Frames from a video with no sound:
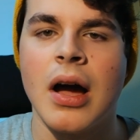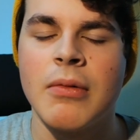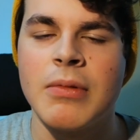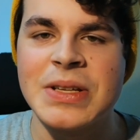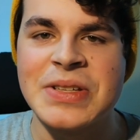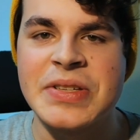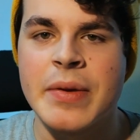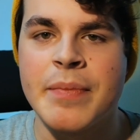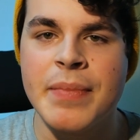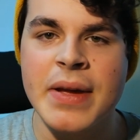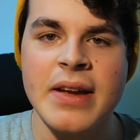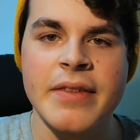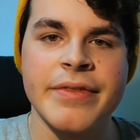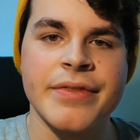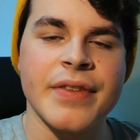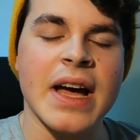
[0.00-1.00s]
which is a
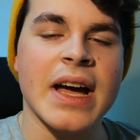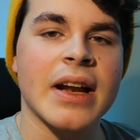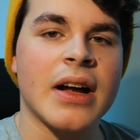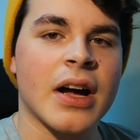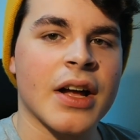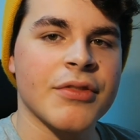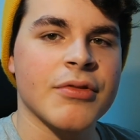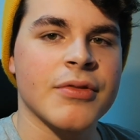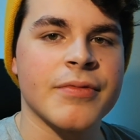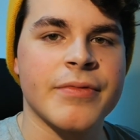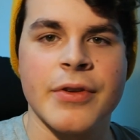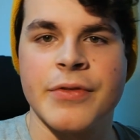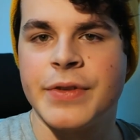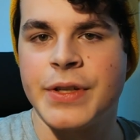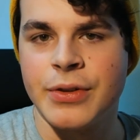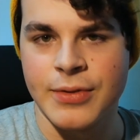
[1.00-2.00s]
big fat
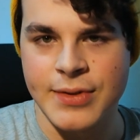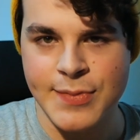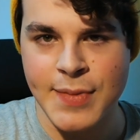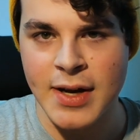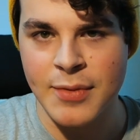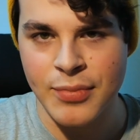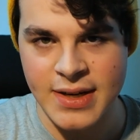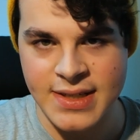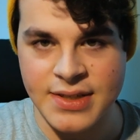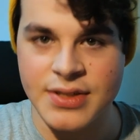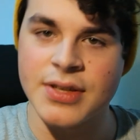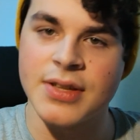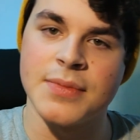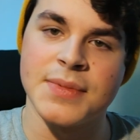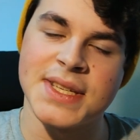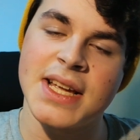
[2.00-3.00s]
115 horsepower present
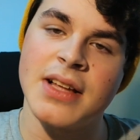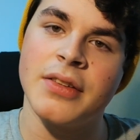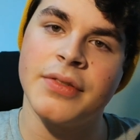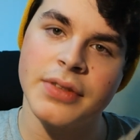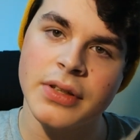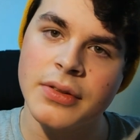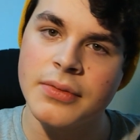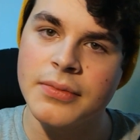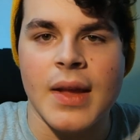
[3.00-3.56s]
to themselves.